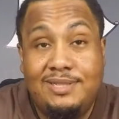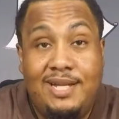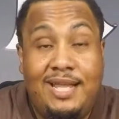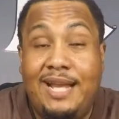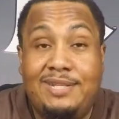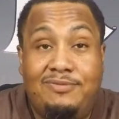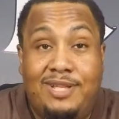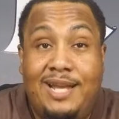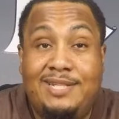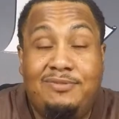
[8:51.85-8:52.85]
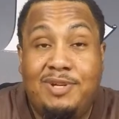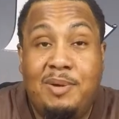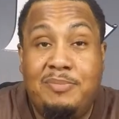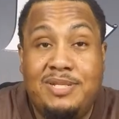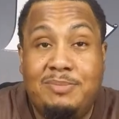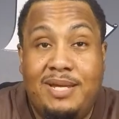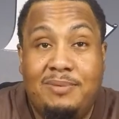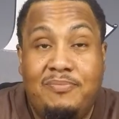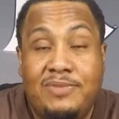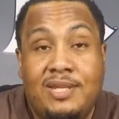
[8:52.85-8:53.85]
A lot of different companies make them.
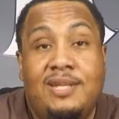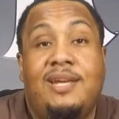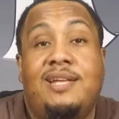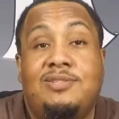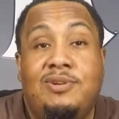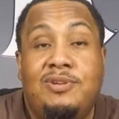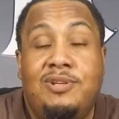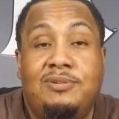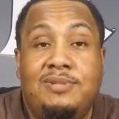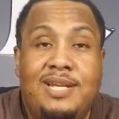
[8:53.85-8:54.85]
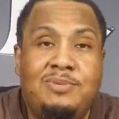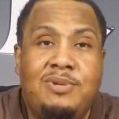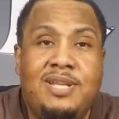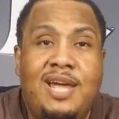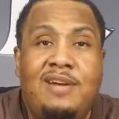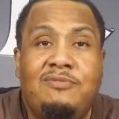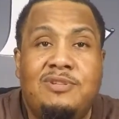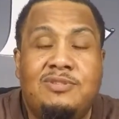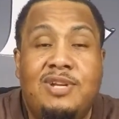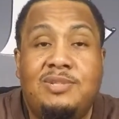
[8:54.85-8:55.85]
And so, I just wanted to have one.
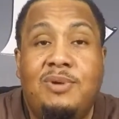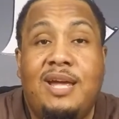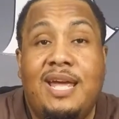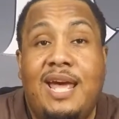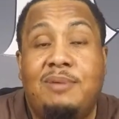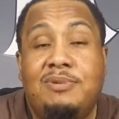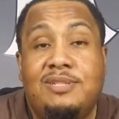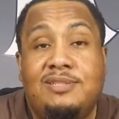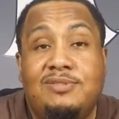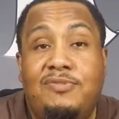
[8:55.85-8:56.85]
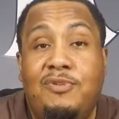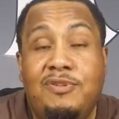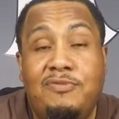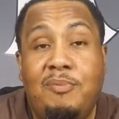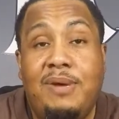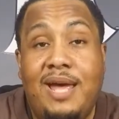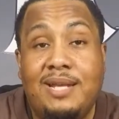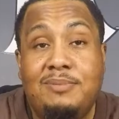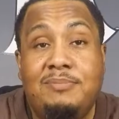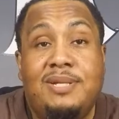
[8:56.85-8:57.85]
So that's why I got it. But it's a 44
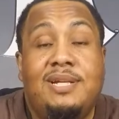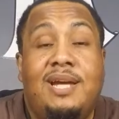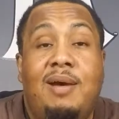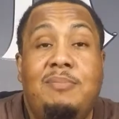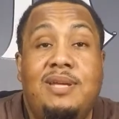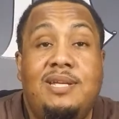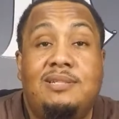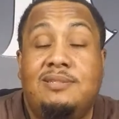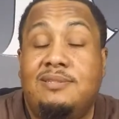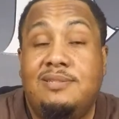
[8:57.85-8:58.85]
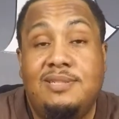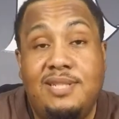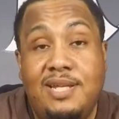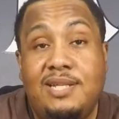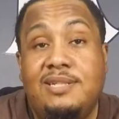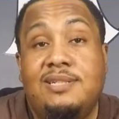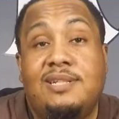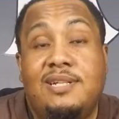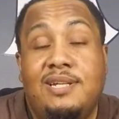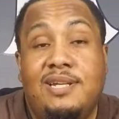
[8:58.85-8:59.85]
Magnum. I mean, the thing,
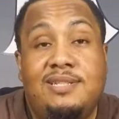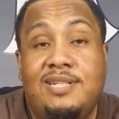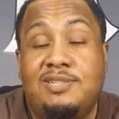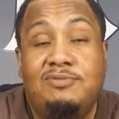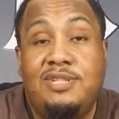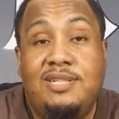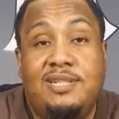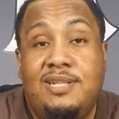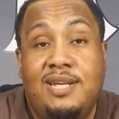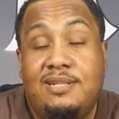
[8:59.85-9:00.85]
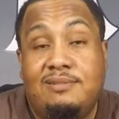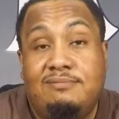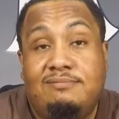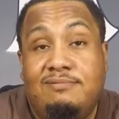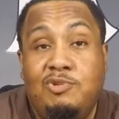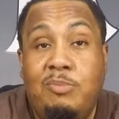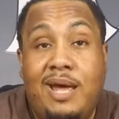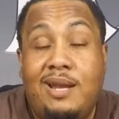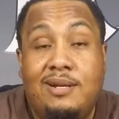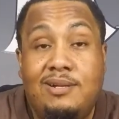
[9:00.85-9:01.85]
it doesn't really kick too
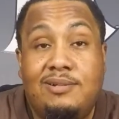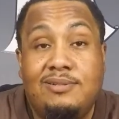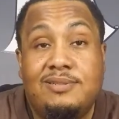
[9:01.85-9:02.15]
bad at all.